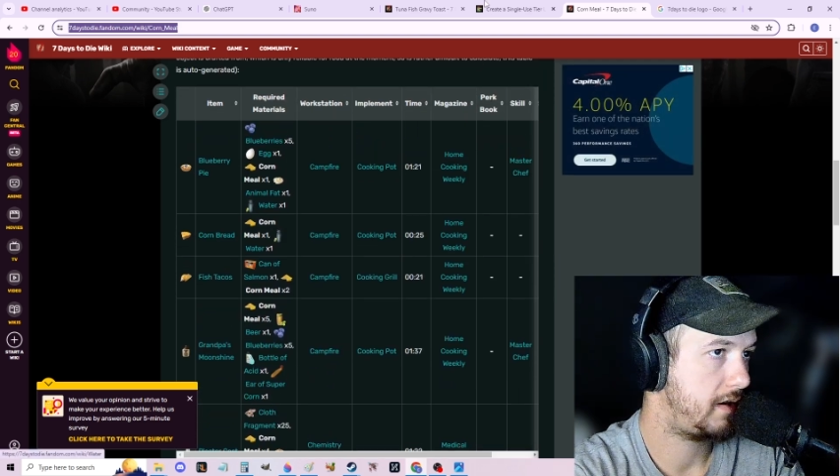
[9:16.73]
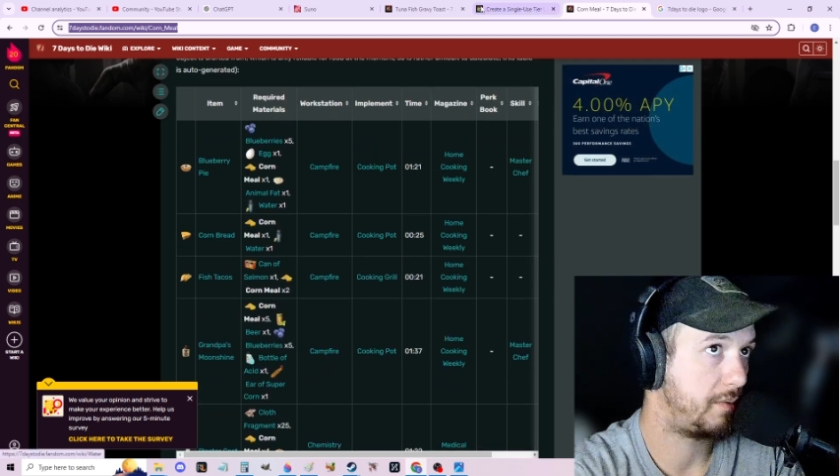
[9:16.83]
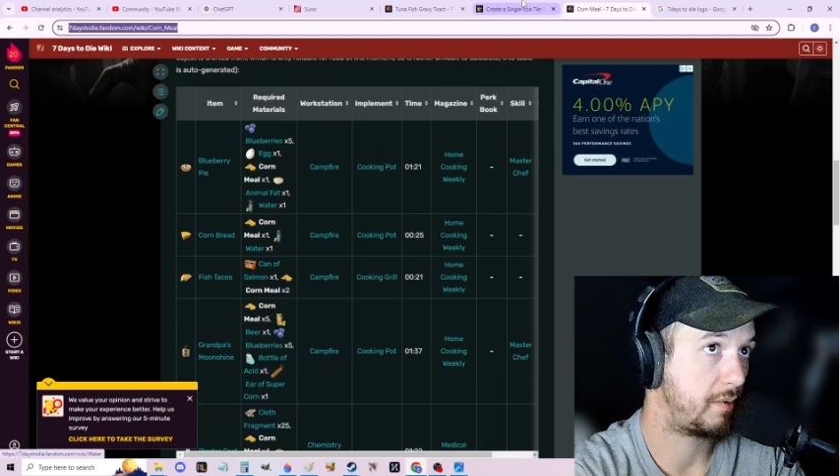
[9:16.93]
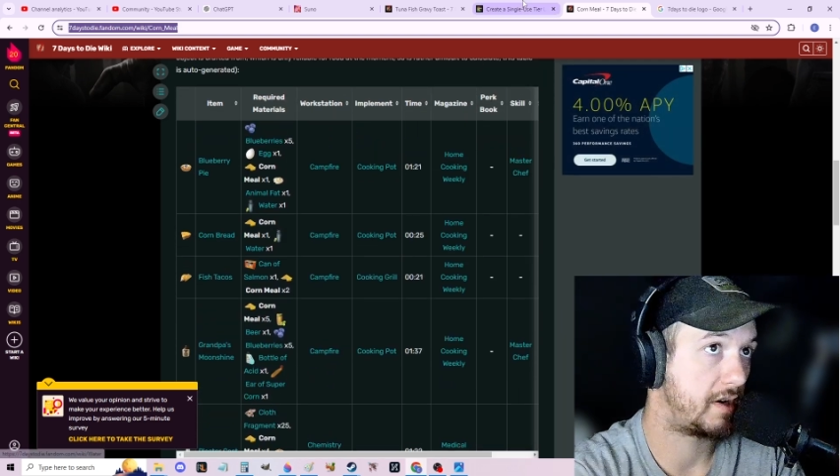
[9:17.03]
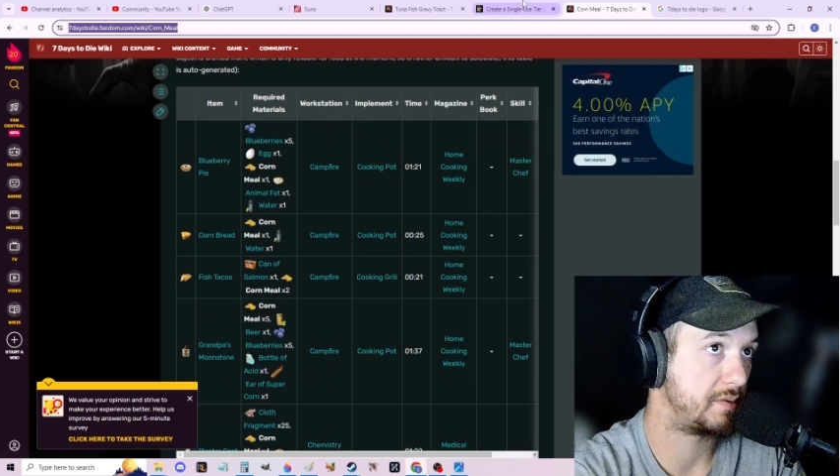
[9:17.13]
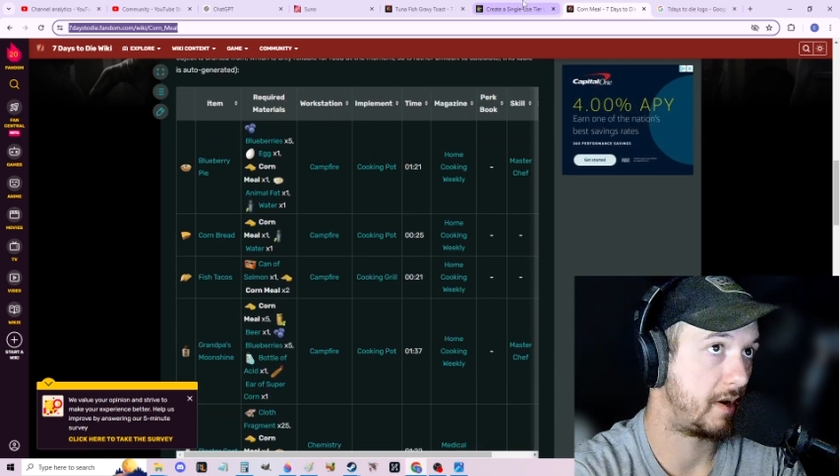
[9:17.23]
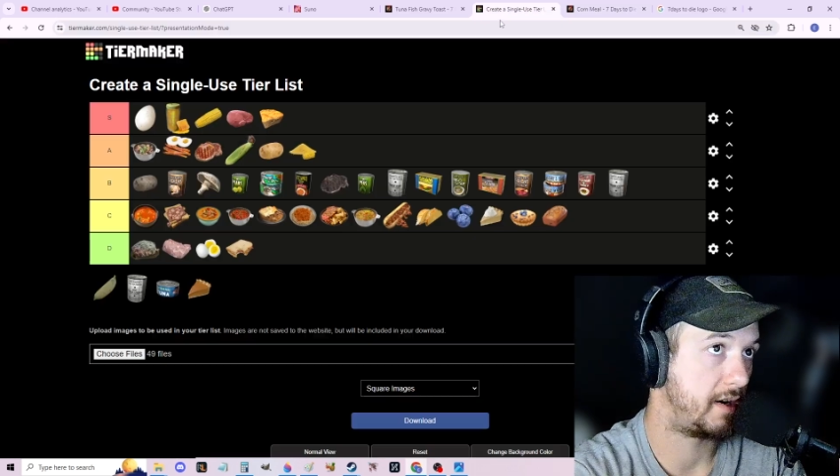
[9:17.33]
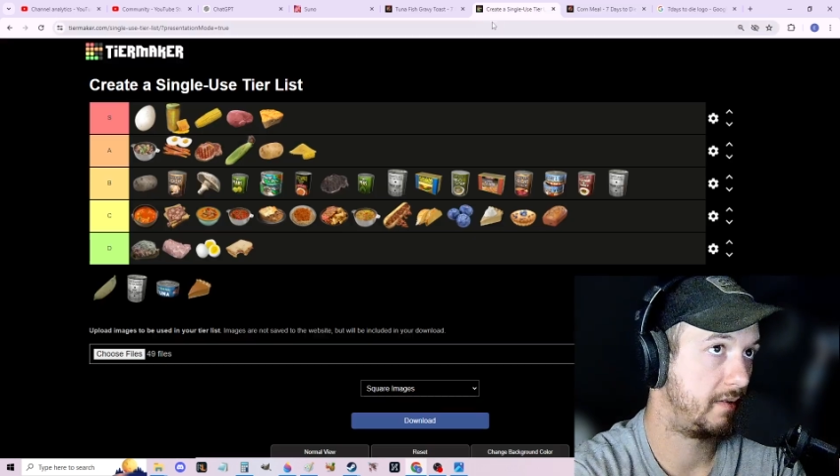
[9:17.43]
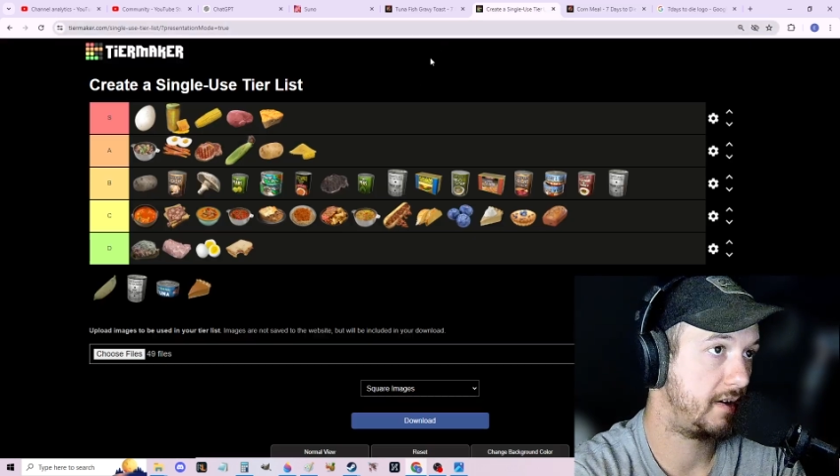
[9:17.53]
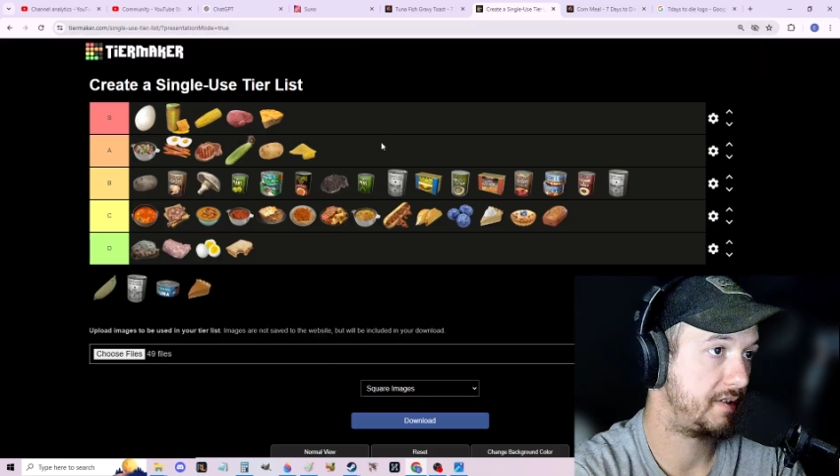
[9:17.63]
It requires
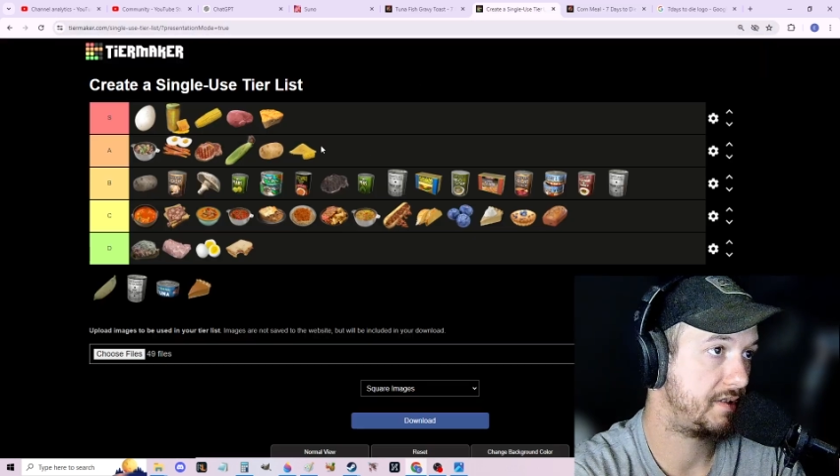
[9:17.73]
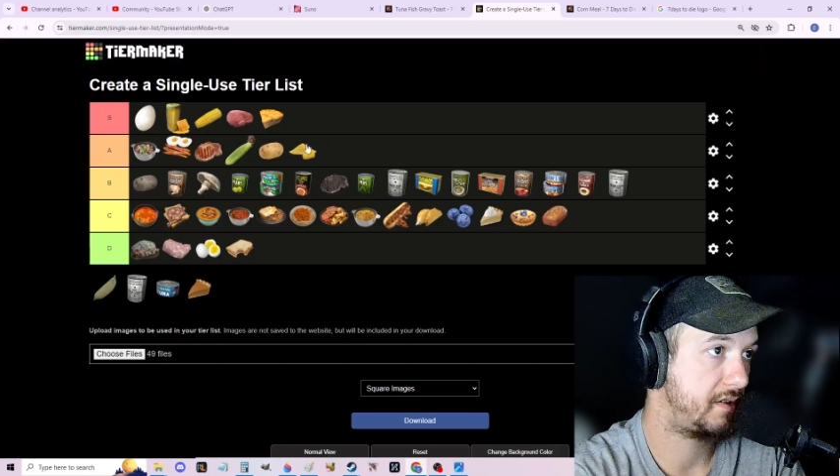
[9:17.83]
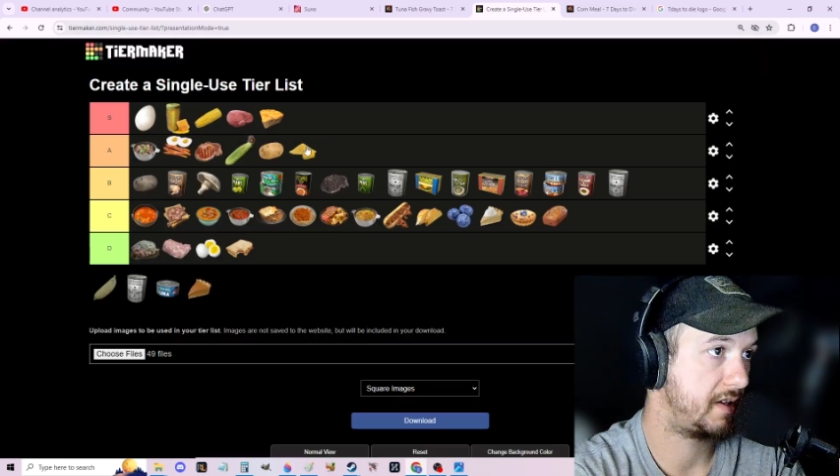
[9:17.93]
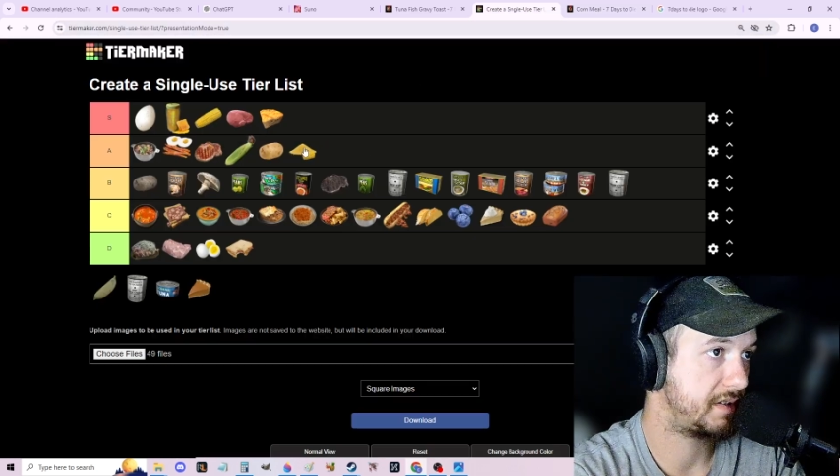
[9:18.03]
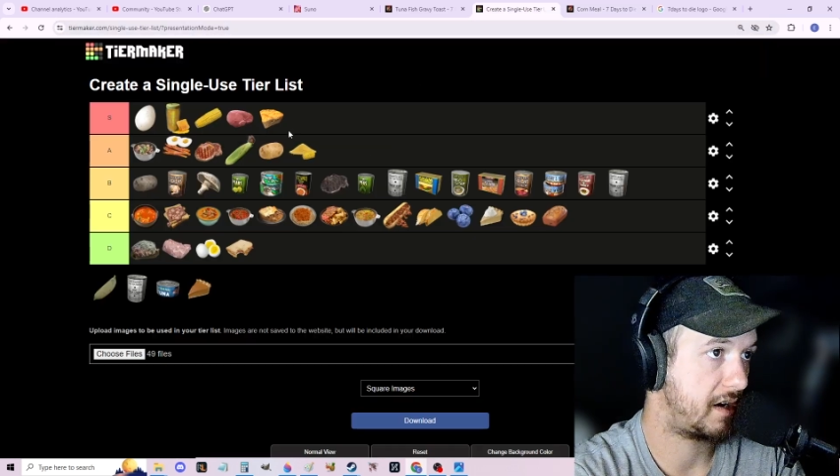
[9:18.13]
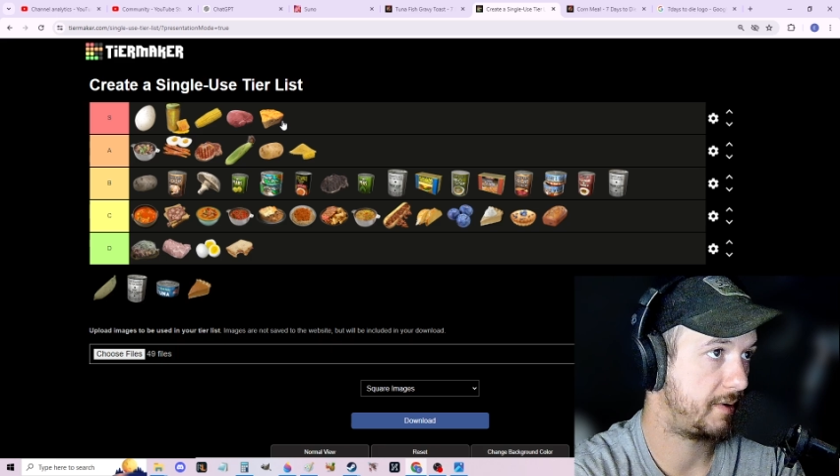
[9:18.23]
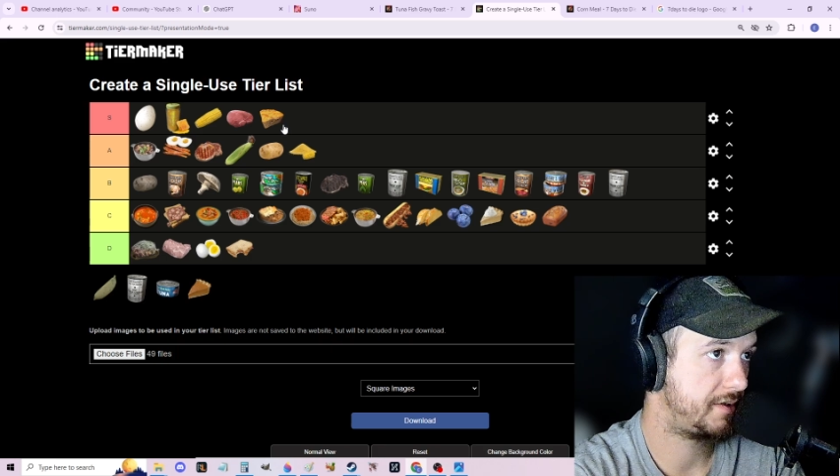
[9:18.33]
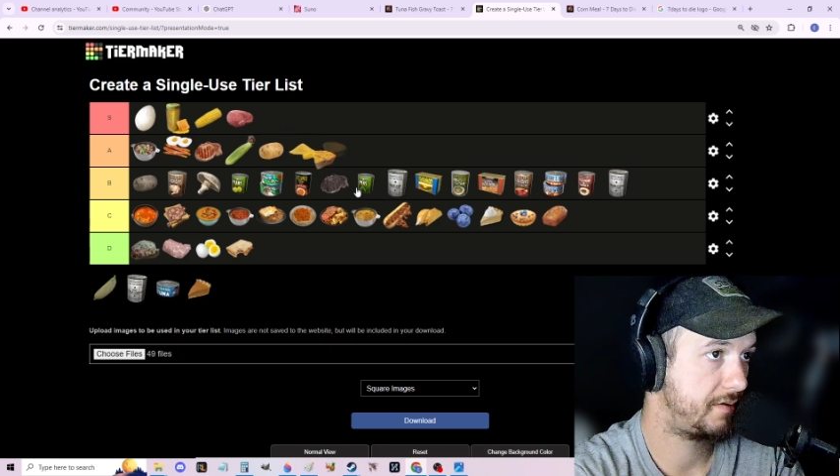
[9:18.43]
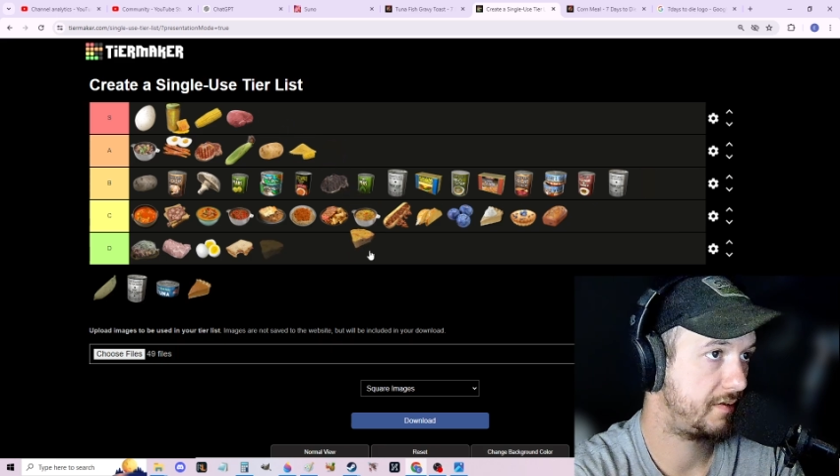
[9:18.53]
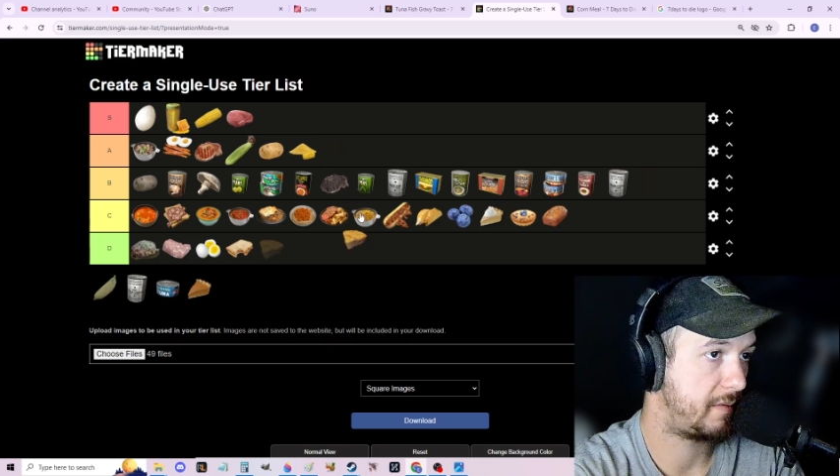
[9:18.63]
water. It's
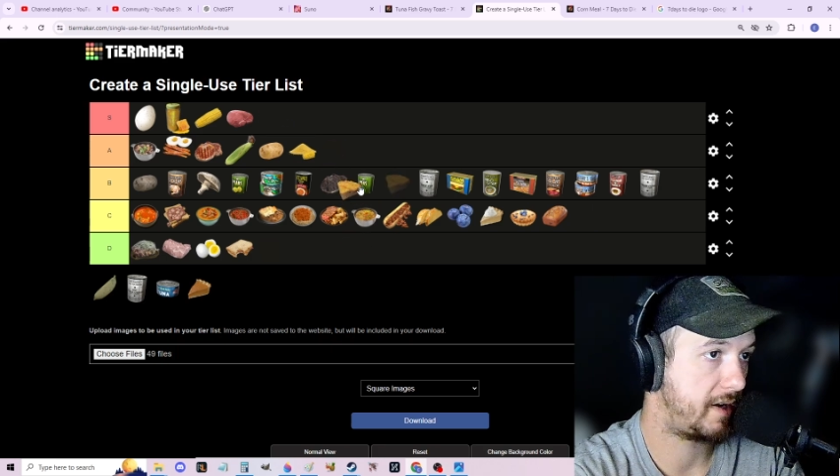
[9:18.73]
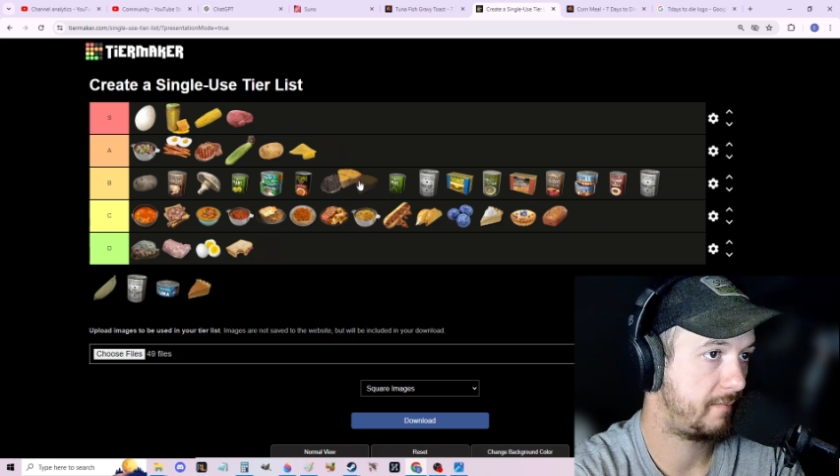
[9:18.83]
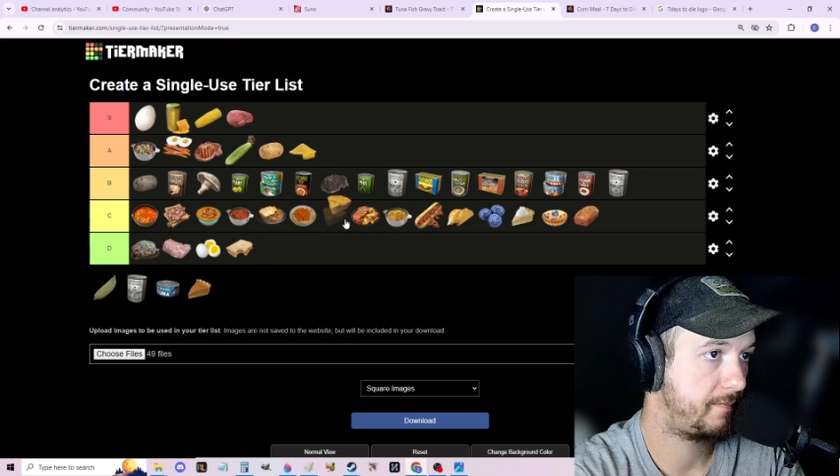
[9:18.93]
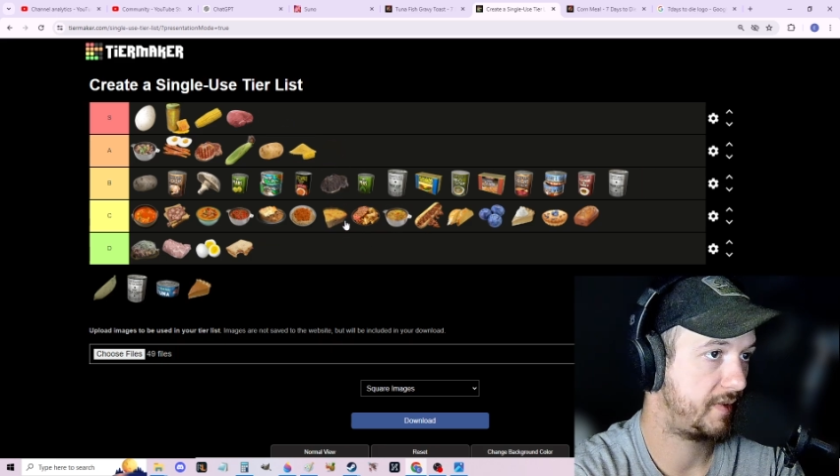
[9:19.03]
garbage. Never mind.